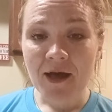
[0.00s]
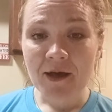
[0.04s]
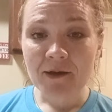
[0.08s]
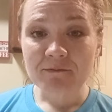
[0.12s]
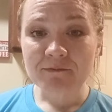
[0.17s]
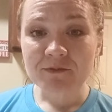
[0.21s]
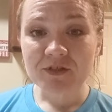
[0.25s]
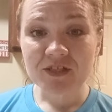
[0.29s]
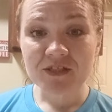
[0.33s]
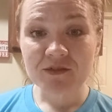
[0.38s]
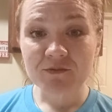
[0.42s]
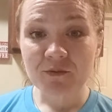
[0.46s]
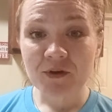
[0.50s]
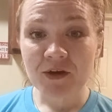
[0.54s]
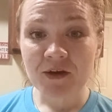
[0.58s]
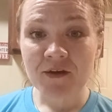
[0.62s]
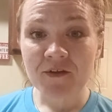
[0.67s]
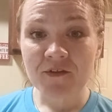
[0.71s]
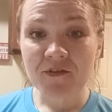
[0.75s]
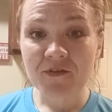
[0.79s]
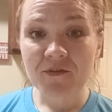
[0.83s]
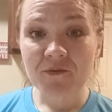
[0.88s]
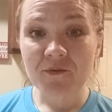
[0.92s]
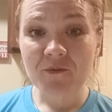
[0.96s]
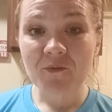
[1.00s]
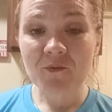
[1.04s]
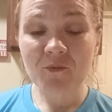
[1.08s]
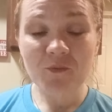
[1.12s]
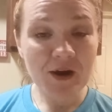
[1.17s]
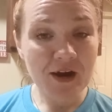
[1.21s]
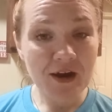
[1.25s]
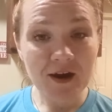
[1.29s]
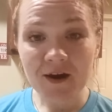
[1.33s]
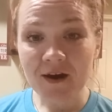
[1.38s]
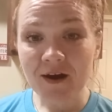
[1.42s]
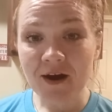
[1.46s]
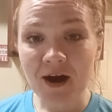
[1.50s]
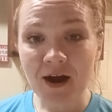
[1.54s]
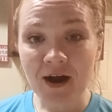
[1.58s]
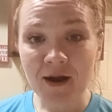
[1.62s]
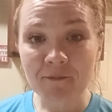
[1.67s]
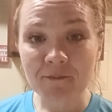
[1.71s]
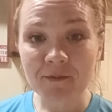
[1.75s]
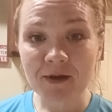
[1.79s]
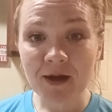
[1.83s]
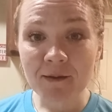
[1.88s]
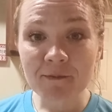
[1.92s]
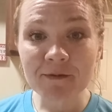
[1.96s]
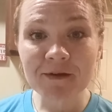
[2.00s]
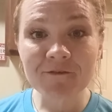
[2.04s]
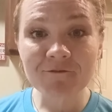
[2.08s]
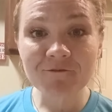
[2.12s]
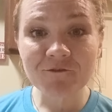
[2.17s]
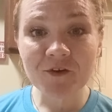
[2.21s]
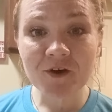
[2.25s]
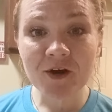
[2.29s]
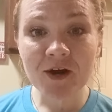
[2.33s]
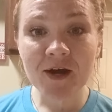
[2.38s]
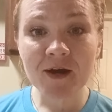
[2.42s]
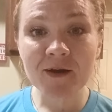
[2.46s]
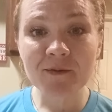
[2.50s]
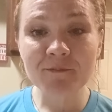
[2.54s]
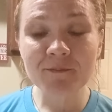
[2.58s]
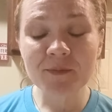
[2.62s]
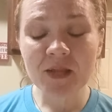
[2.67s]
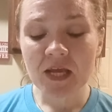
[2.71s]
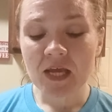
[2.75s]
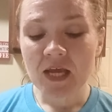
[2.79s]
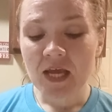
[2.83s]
just with where I'm coming from,